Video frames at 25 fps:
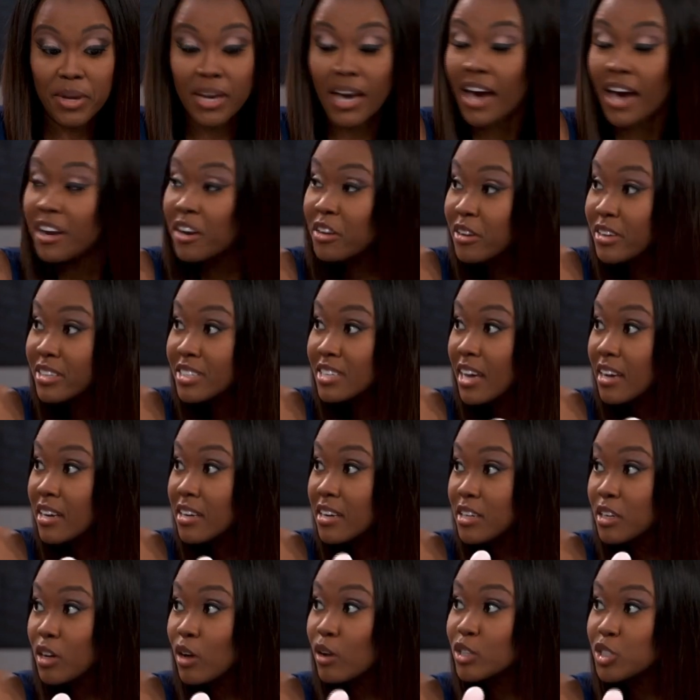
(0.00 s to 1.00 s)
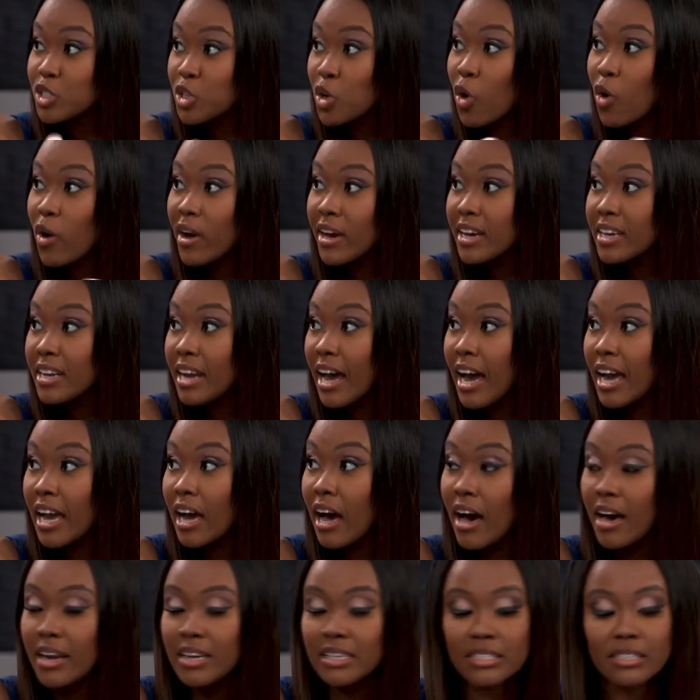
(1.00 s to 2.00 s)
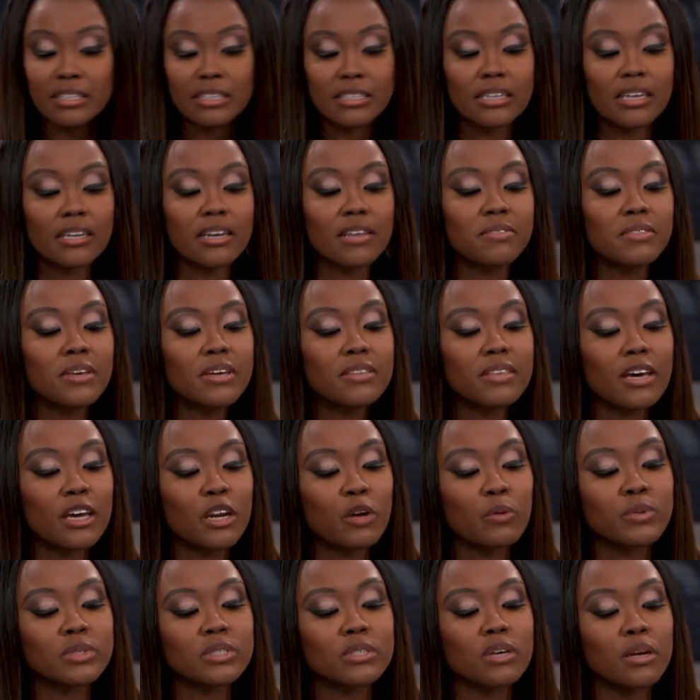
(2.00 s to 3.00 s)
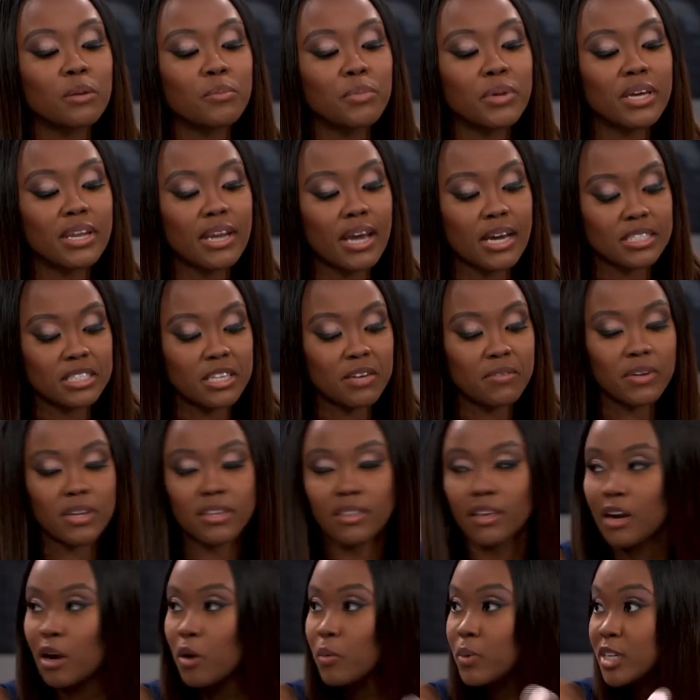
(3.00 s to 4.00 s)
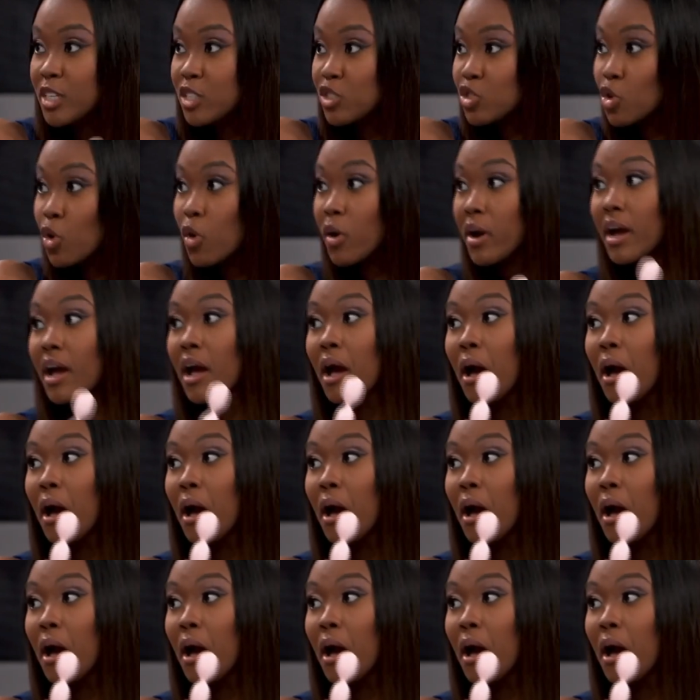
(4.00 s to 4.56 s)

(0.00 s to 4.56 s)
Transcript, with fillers: It kind of looks like an adult toy, and I honestly didn't think that it was gonna be an activity that I would enjoy.